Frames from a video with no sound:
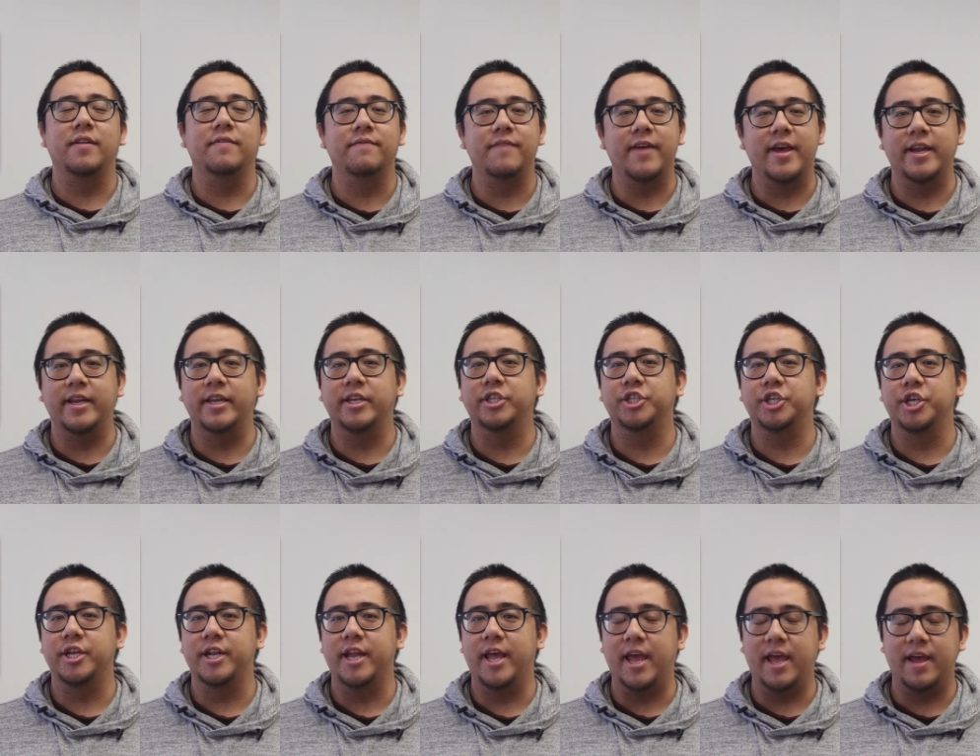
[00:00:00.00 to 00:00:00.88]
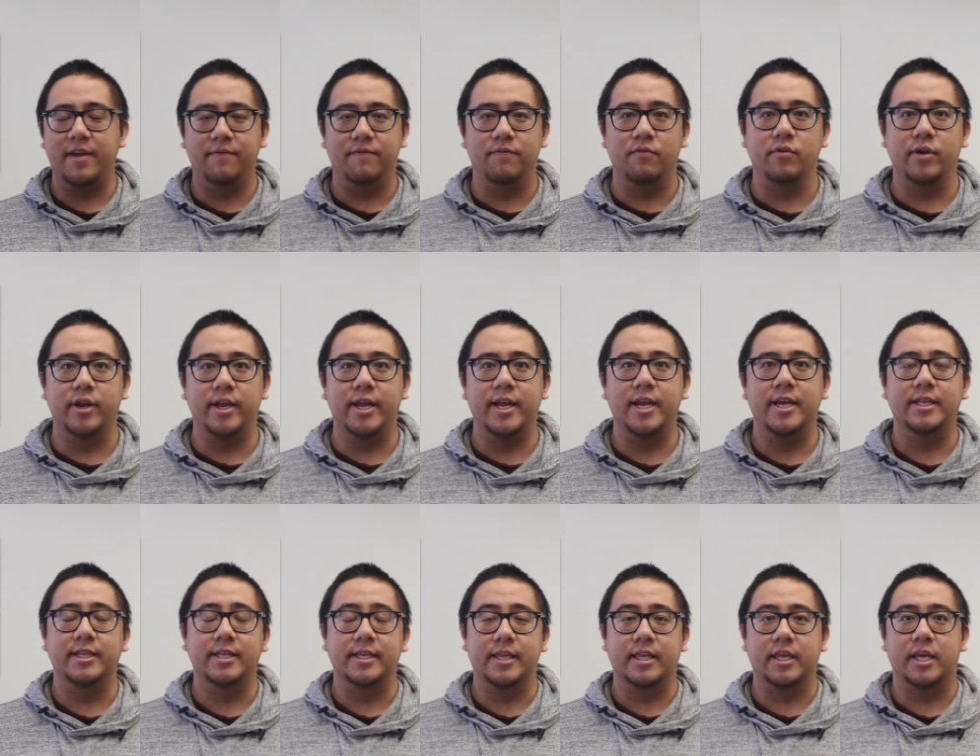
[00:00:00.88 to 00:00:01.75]
advantage in every
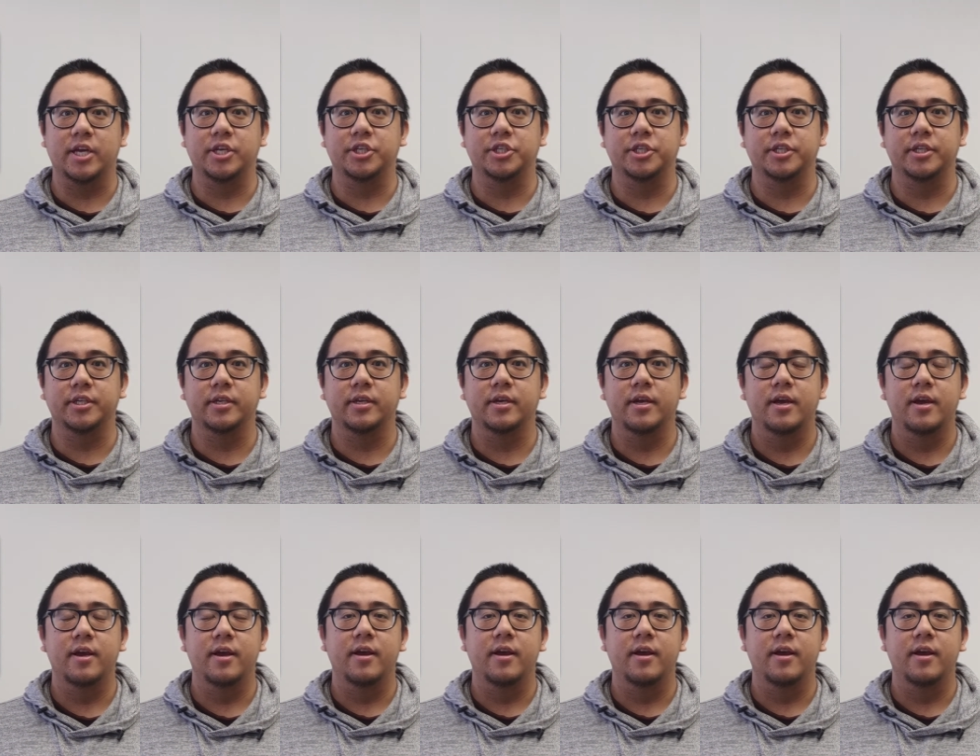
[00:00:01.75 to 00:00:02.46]
discussion.